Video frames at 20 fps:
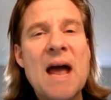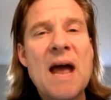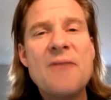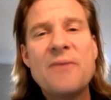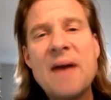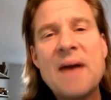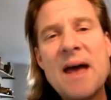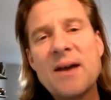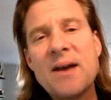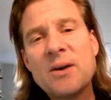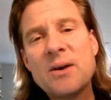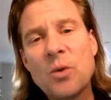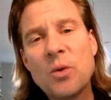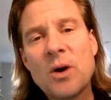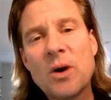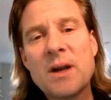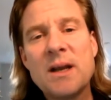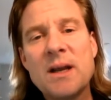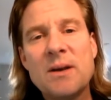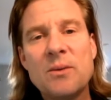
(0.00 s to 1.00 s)
found in
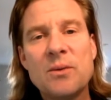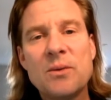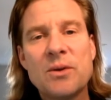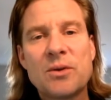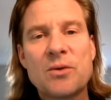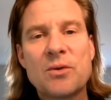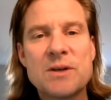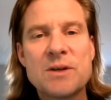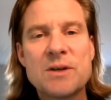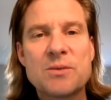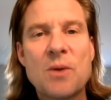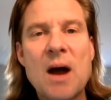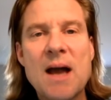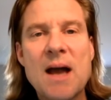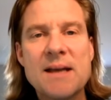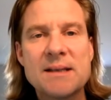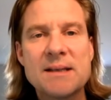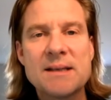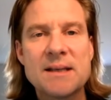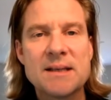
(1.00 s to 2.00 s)
working with Chris
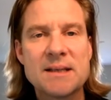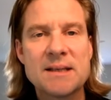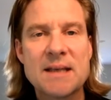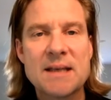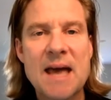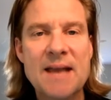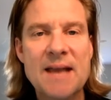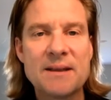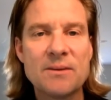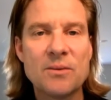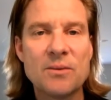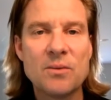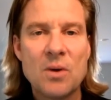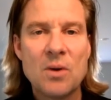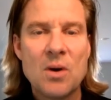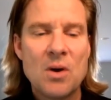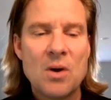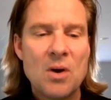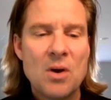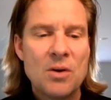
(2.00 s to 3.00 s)
Wise is that
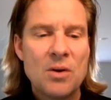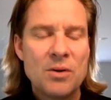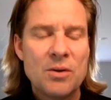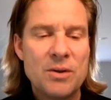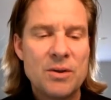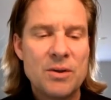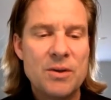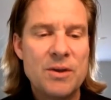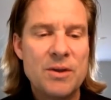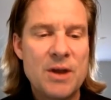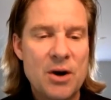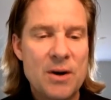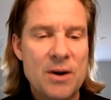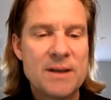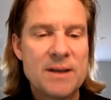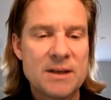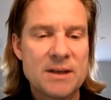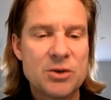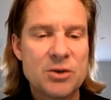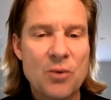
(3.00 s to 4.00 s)
there
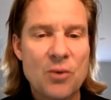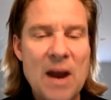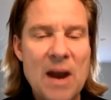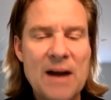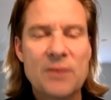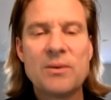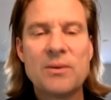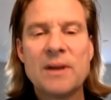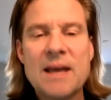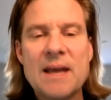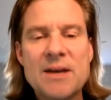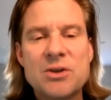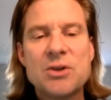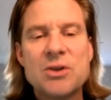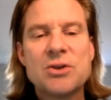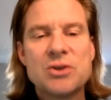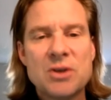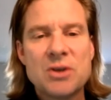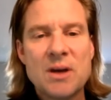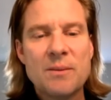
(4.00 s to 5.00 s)
is a direct
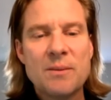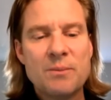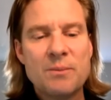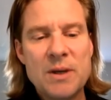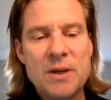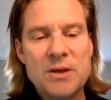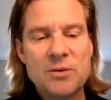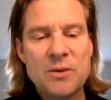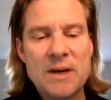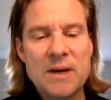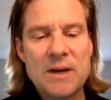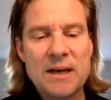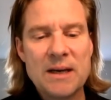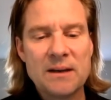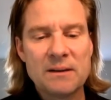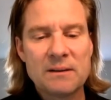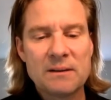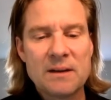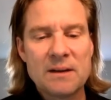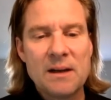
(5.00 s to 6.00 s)
relationship
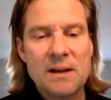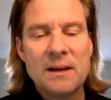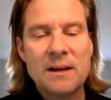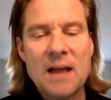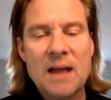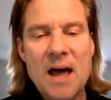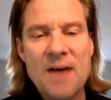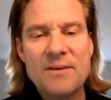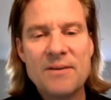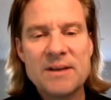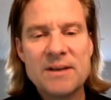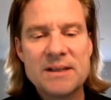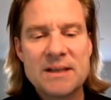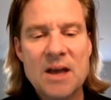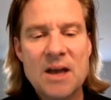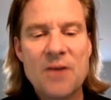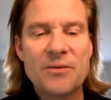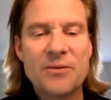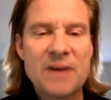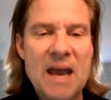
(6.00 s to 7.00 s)
between love and
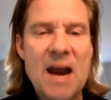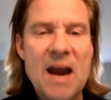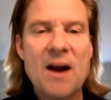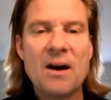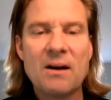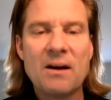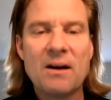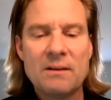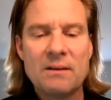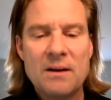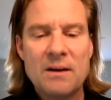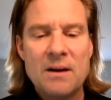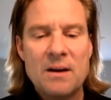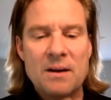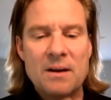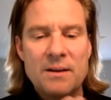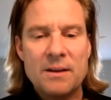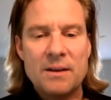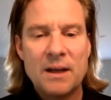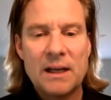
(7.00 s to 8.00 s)
self-care,
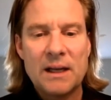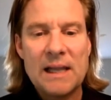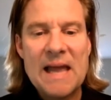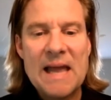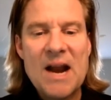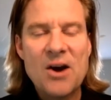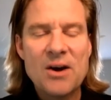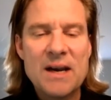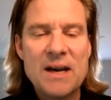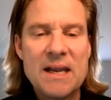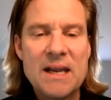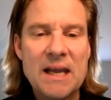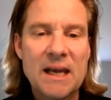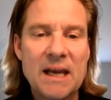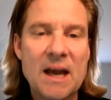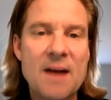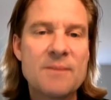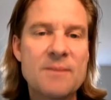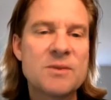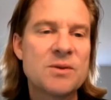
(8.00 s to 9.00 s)
the clarity that
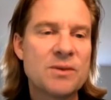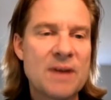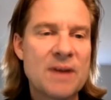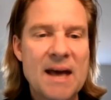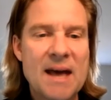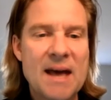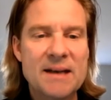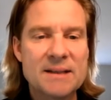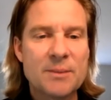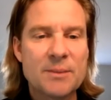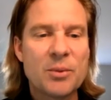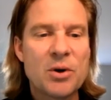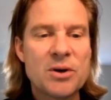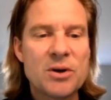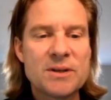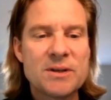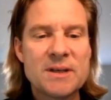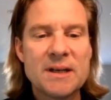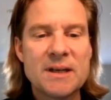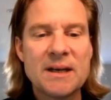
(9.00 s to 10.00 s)
comes with that as a
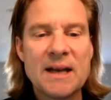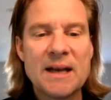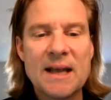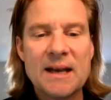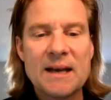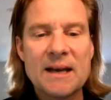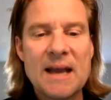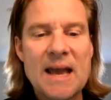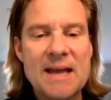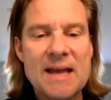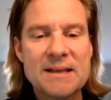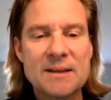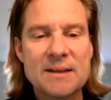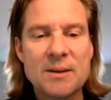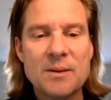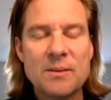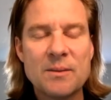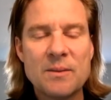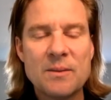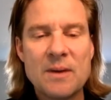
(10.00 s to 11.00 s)
person and as
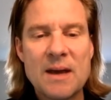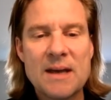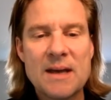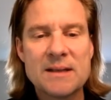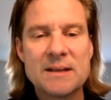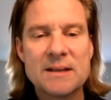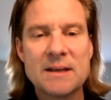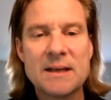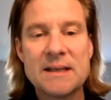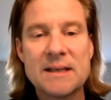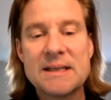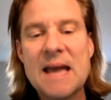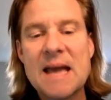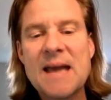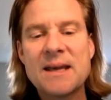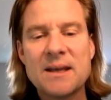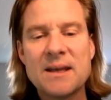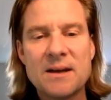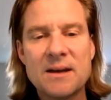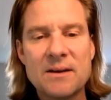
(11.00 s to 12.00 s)
an
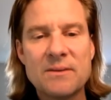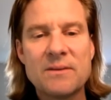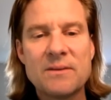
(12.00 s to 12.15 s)
executive,